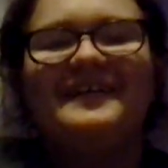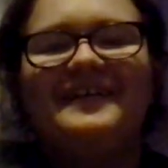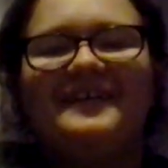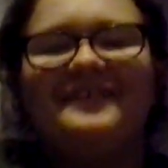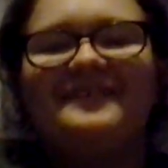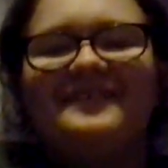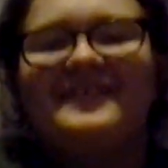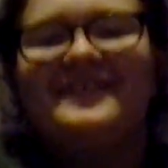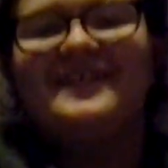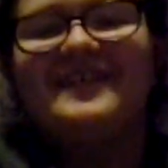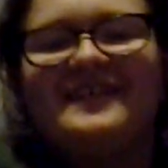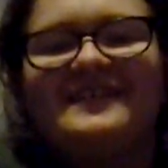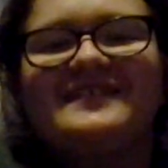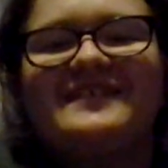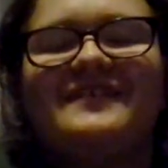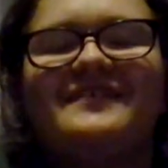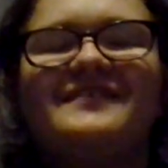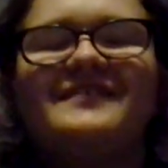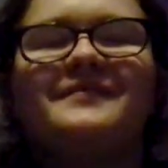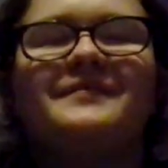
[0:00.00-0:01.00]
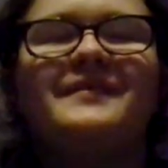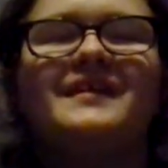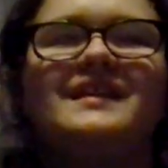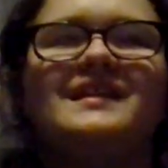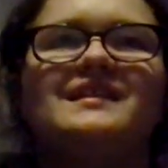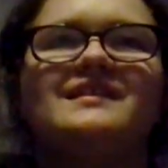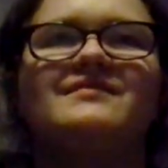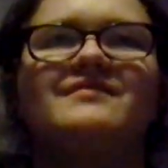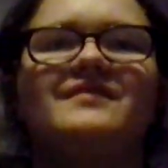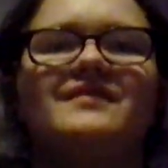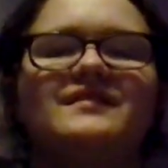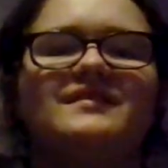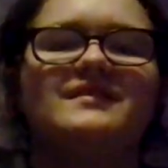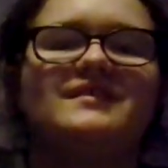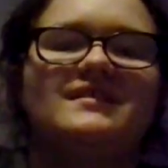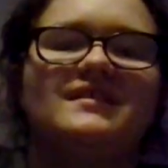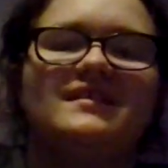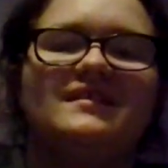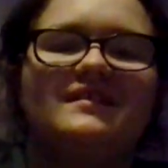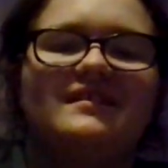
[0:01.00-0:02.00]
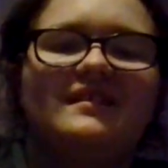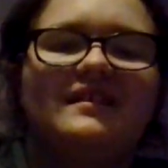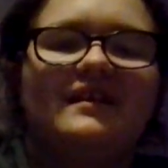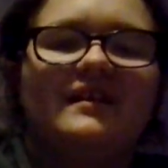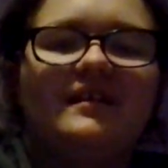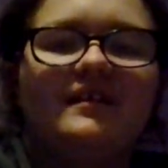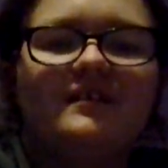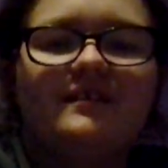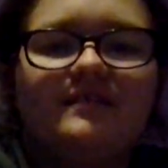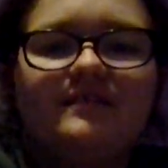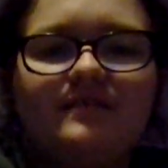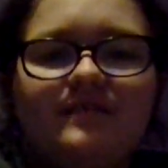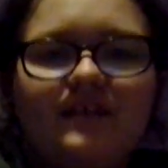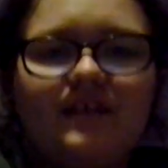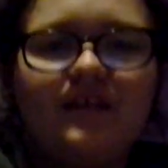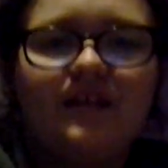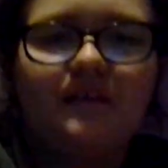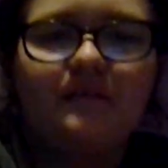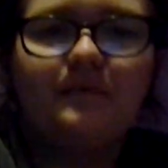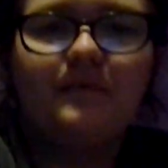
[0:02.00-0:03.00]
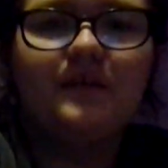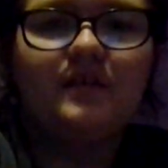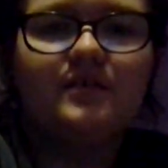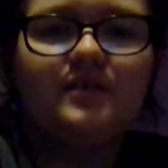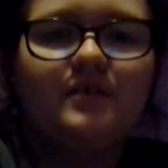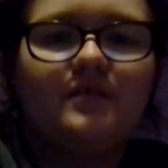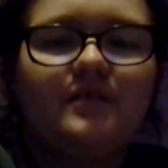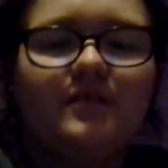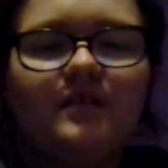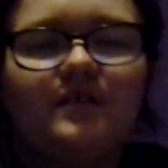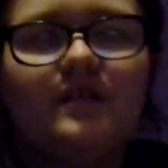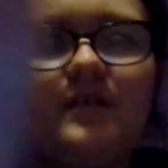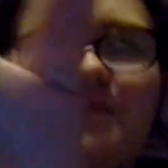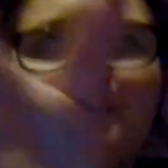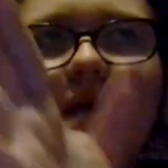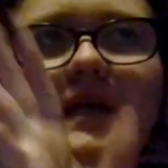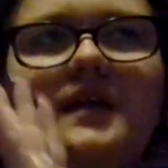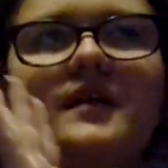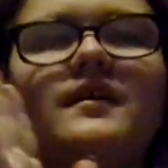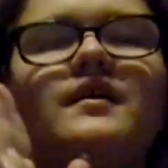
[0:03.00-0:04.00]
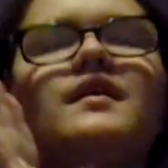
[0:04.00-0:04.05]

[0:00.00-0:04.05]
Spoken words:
Oh my gosh, I don't know why this is, like, taking me so long to make.